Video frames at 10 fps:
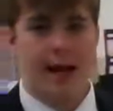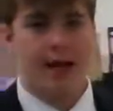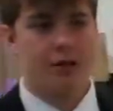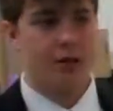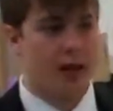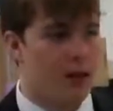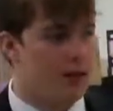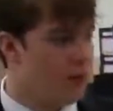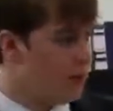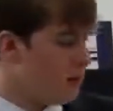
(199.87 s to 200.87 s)
I create
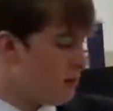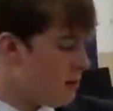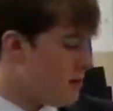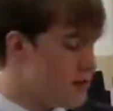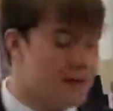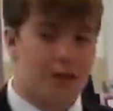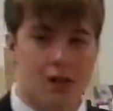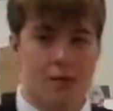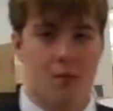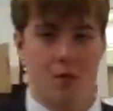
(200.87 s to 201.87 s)
a series of
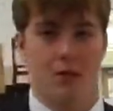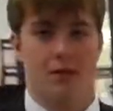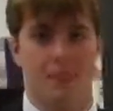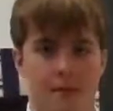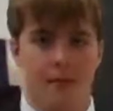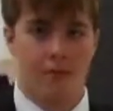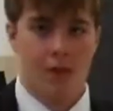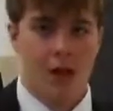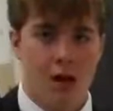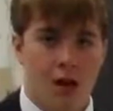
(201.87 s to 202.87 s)
circuit boards.
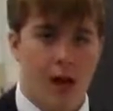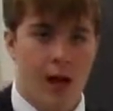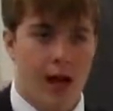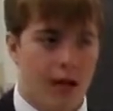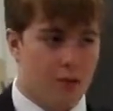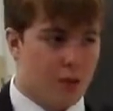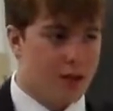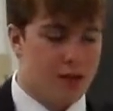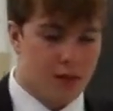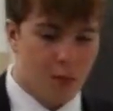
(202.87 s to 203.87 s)
And what the
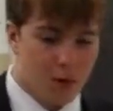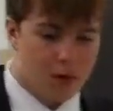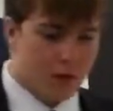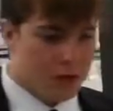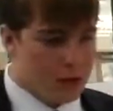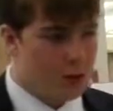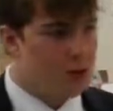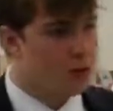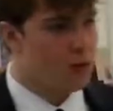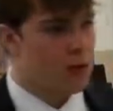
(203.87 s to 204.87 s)
circuit boards will do
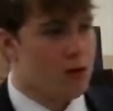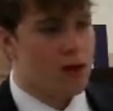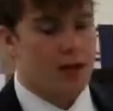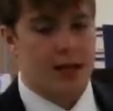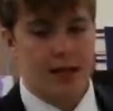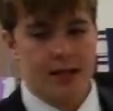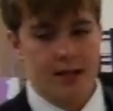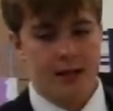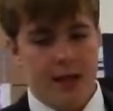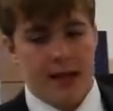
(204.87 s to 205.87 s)

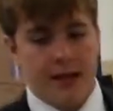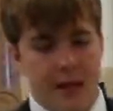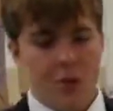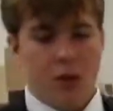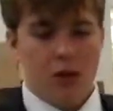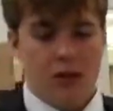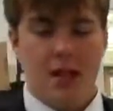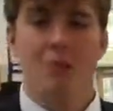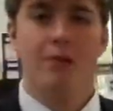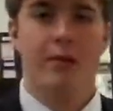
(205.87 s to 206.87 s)
is they will
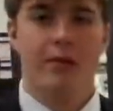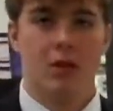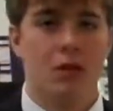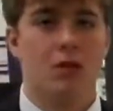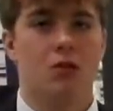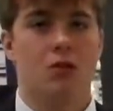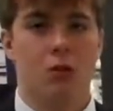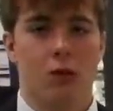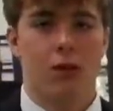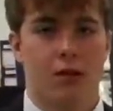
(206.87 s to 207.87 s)
temporarily
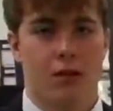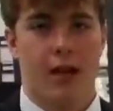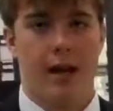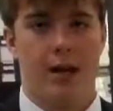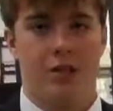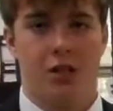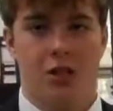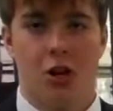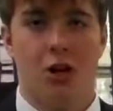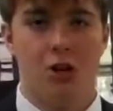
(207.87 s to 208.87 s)
store that energy and
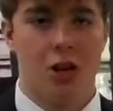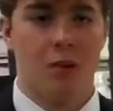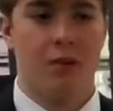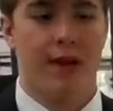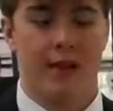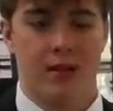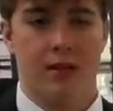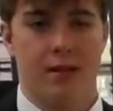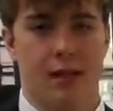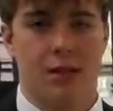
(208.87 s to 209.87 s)
charge up in
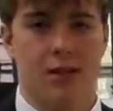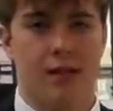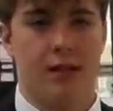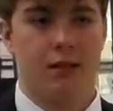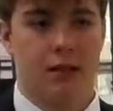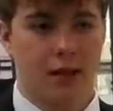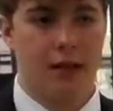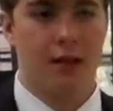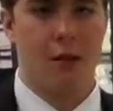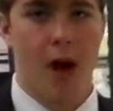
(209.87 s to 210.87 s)
a single cell
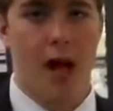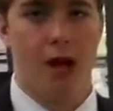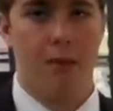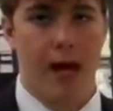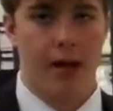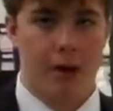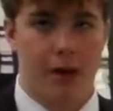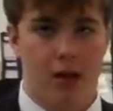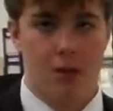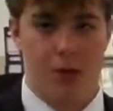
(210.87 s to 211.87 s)
lithium-ion
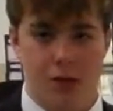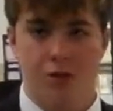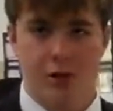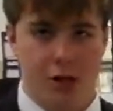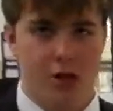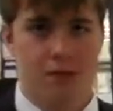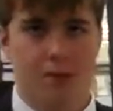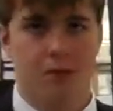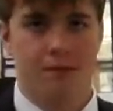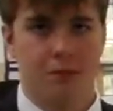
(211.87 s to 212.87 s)
battery, which is
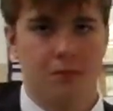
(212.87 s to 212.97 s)
rechargeable.